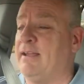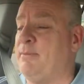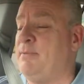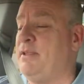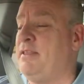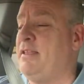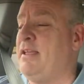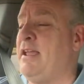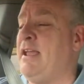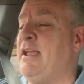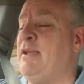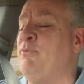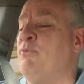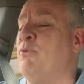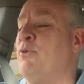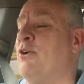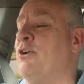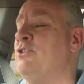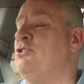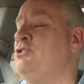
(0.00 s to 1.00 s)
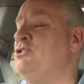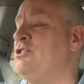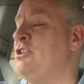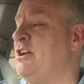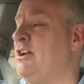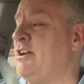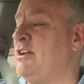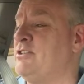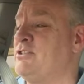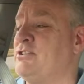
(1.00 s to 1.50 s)
I mean, they were
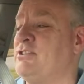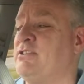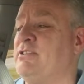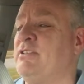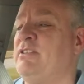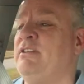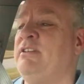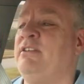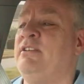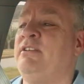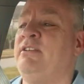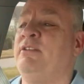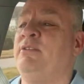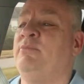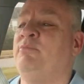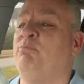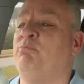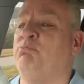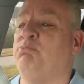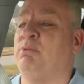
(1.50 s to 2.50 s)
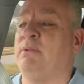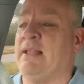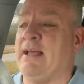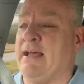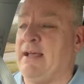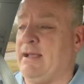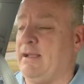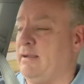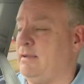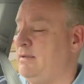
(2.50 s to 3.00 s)
just
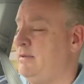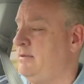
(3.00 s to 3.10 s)
black.